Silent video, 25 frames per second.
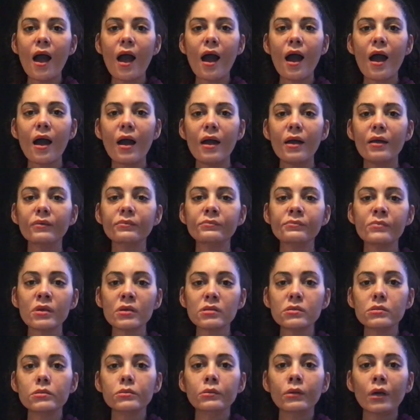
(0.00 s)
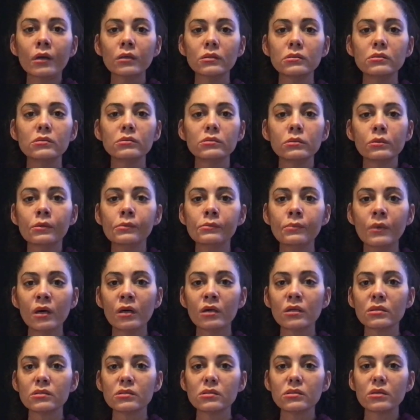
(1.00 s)
I have missed you guys so
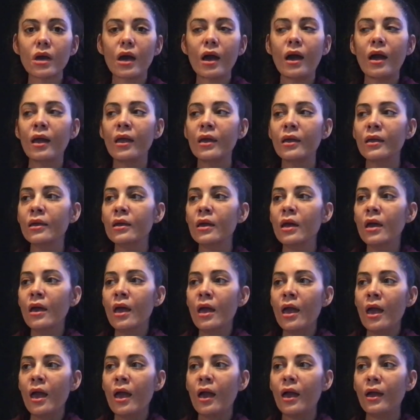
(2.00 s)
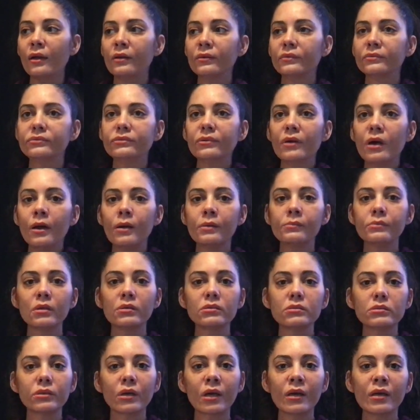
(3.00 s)
much. I have been
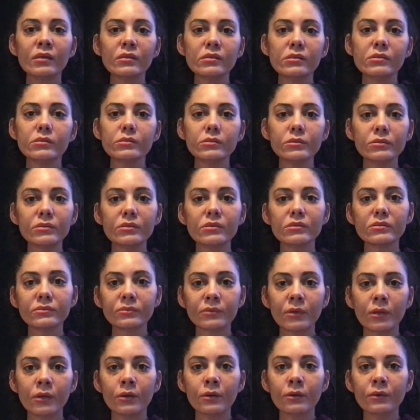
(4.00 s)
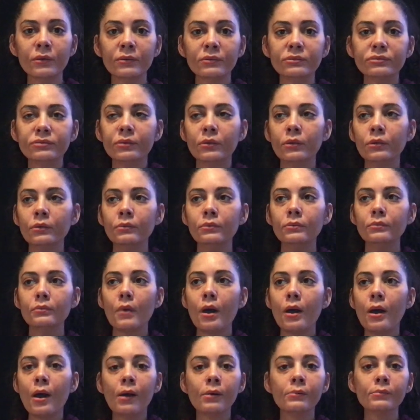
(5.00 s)
trying to do this video for
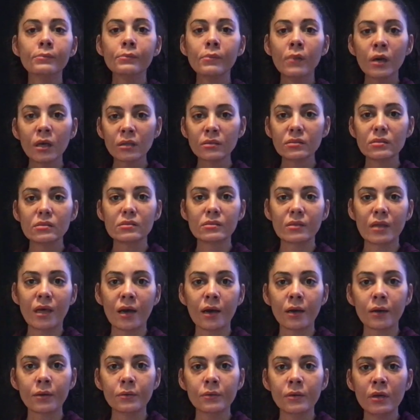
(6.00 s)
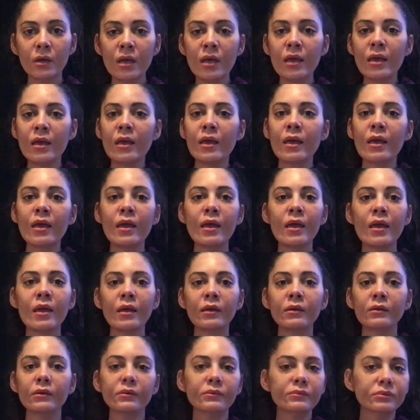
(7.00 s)
months now,
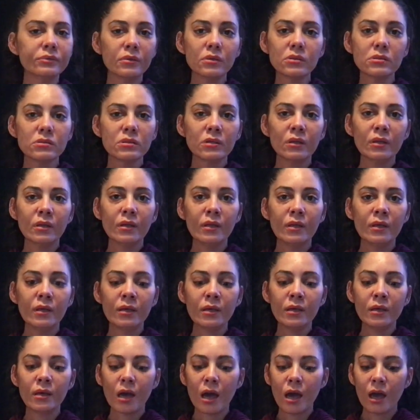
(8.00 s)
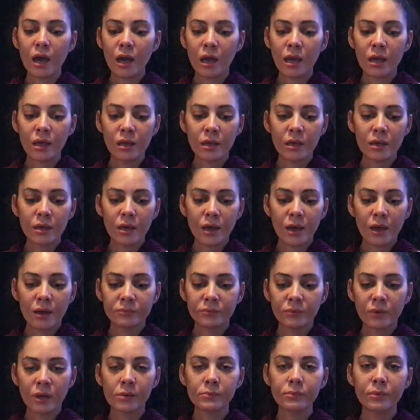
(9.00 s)
and unfortunately I
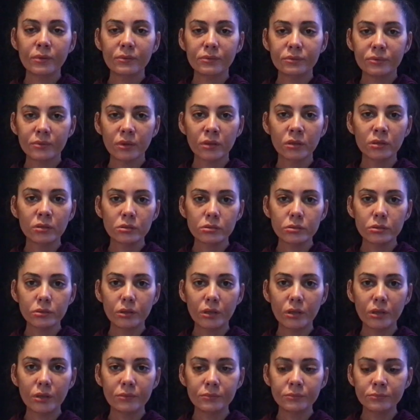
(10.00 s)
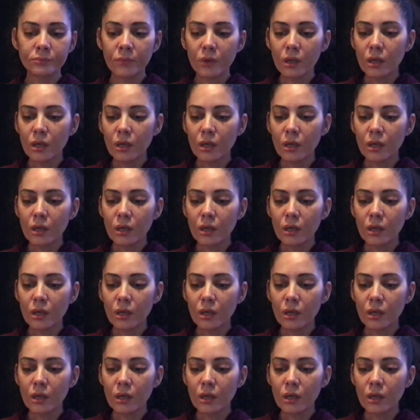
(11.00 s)
have not been feeling too good.